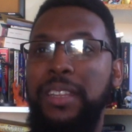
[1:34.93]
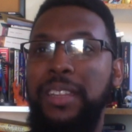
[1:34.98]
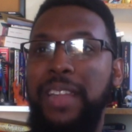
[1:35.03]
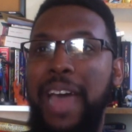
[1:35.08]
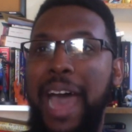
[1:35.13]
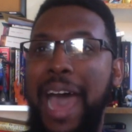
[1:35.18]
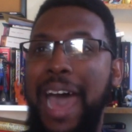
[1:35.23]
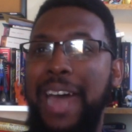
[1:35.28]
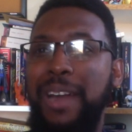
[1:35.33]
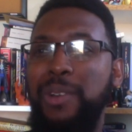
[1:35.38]

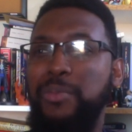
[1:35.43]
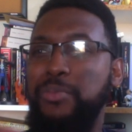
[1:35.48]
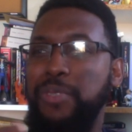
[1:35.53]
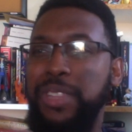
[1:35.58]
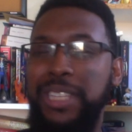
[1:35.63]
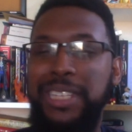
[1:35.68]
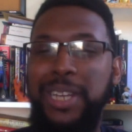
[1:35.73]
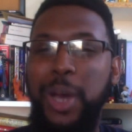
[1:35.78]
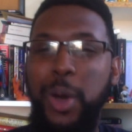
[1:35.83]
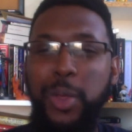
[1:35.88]
I don't
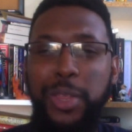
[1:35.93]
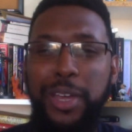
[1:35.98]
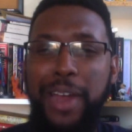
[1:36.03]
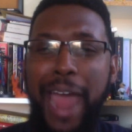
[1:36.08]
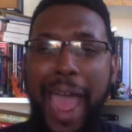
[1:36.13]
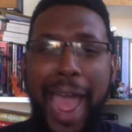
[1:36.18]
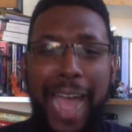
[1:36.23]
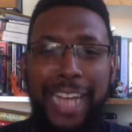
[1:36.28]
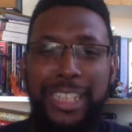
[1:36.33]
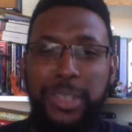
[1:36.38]
really know their
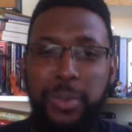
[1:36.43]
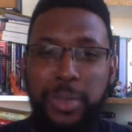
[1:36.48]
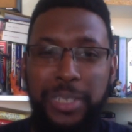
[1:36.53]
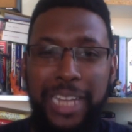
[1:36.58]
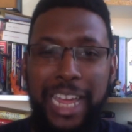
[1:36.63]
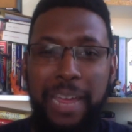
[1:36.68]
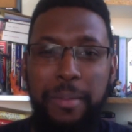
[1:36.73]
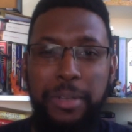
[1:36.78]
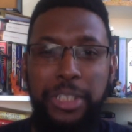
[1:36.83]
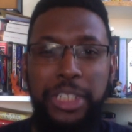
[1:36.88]
actual
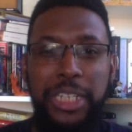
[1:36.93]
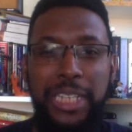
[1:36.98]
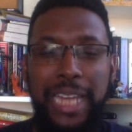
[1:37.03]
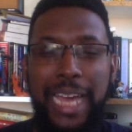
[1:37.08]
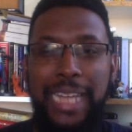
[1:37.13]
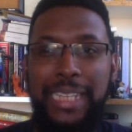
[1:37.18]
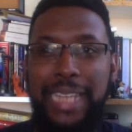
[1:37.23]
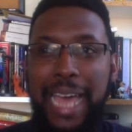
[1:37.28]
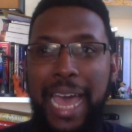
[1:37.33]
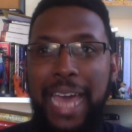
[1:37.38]
name and shit
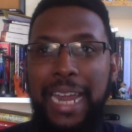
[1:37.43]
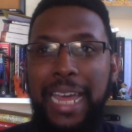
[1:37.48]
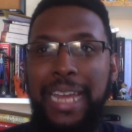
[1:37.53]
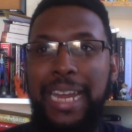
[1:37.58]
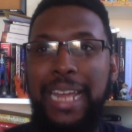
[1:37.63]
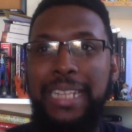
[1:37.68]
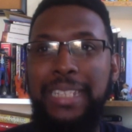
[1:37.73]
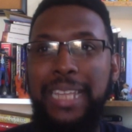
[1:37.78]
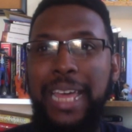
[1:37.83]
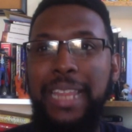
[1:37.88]
like that.
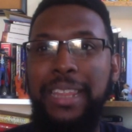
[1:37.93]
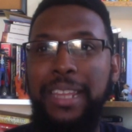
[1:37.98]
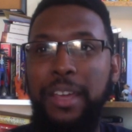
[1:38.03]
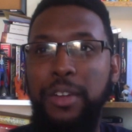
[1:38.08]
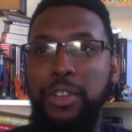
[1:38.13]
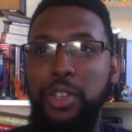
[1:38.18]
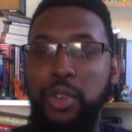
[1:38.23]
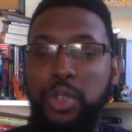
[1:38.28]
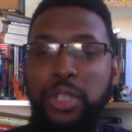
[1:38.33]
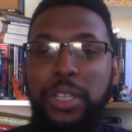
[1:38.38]
And they're
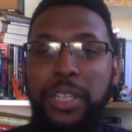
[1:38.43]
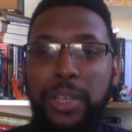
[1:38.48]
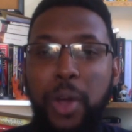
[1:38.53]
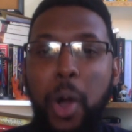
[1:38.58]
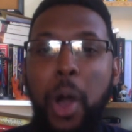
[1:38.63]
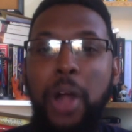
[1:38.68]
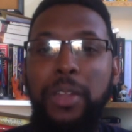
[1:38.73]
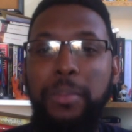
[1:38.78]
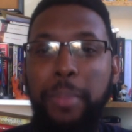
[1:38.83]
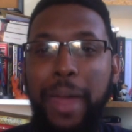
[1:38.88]
usually
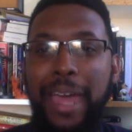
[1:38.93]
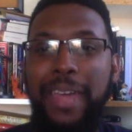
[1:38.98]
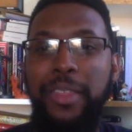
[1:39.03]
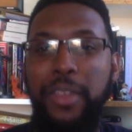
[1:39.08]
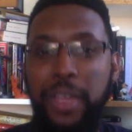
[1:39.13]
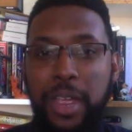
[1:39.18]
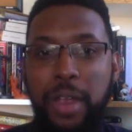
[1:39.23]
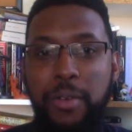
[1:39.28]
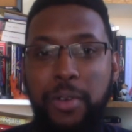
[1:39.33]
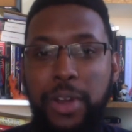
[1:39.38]
called by their
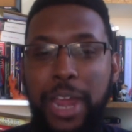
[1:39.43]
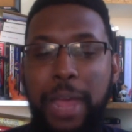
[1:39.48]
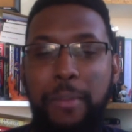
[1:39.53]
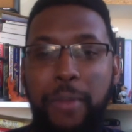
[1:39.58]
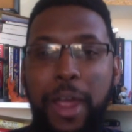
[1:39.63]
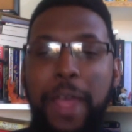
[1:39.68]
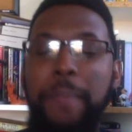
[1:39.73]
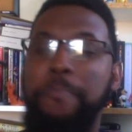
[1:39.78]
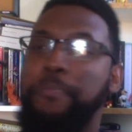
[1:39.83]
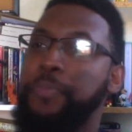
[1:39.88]
hero name,
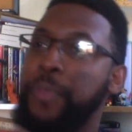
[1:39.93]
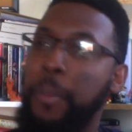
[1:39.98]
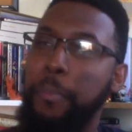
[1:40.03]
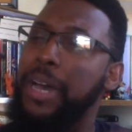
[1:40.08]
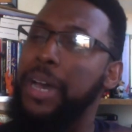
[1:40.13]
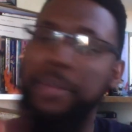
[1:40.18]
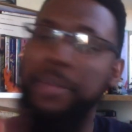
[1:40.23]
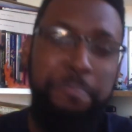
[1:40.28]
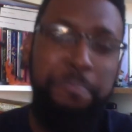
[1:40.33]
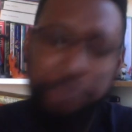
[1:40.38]
right?
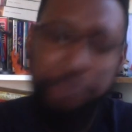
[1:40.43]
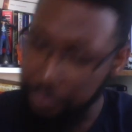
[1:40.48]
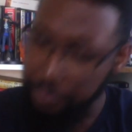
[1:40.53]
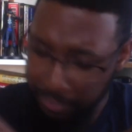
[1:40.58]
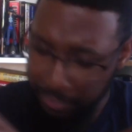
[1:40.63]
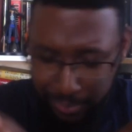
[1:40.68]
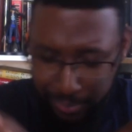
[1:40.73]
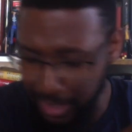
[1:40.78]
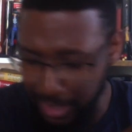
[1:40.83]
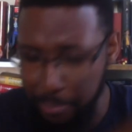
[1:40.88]
But
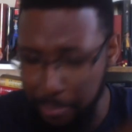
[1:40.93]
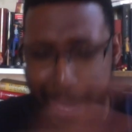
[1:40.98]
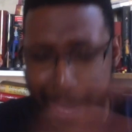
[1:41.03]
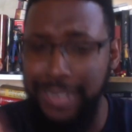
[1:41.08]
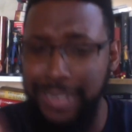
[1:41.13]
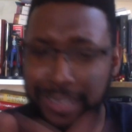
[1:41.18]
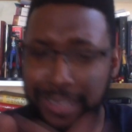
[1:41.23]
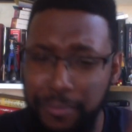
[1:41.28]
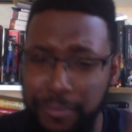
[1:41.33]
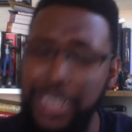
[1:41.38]

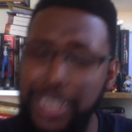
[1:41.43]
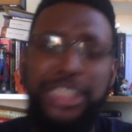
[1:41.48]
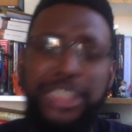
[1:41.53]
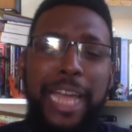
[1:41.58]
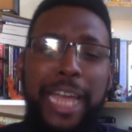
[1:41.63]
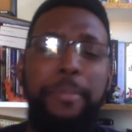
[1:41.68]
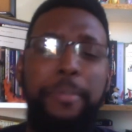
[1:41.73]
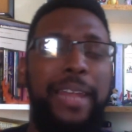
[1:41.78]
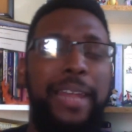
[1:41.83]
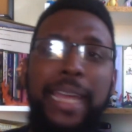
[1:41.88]
back to the fucking
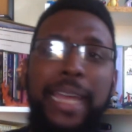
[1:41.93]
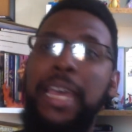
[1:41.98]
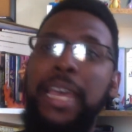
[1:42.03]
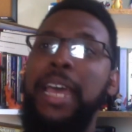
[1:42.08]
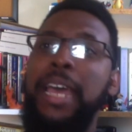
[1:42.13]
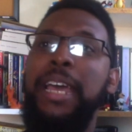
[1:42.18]
chapter. Like,